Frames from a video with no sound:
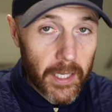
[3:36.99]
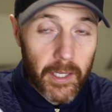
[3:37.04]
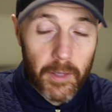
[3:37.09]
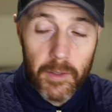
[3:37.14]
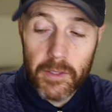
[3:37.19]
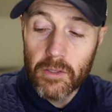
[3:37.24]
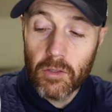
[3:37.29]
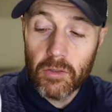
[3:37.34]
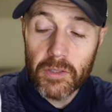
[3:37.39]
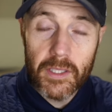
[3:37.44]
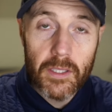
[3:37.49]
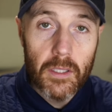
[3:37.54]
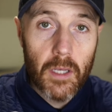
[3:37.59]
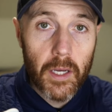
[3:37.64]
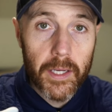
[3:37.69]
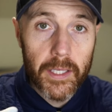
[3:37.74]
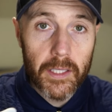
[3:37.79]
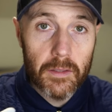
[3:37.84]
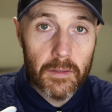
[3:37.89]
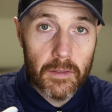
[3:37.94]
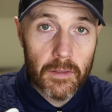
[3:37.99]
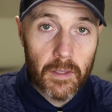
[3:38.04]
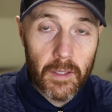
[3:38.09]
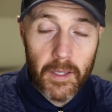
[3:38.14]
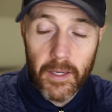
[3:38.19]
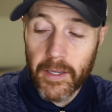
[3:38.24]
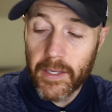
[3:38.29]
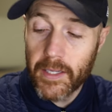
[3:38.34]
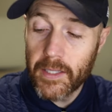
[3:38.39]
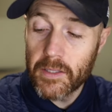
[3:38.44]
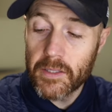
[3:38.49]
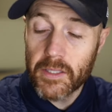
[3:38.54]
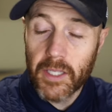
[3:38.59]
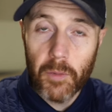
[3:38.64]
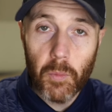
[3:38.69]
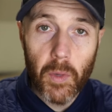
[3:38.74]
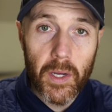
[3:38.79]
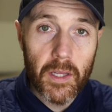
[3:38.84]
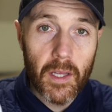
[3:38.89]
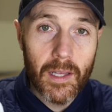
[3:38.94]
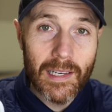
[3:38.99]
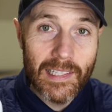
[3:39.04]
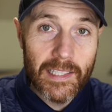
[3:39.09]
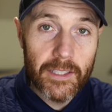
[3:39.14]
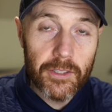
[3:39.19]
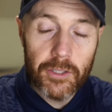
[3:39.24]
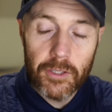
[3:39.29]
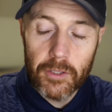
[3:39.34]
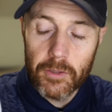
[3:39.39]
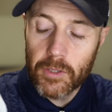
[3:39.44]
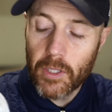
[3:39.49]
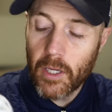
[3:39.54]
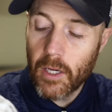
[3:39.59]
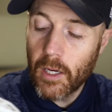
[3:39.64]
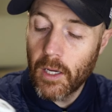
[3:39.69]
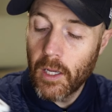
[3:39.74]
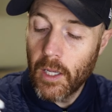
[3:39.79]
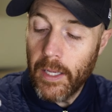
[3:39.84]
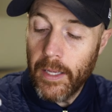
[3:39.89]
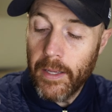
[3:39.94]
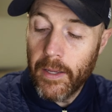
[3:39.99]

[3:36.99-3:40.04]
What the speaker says: I know it's not designed in the same way that elite shoes are.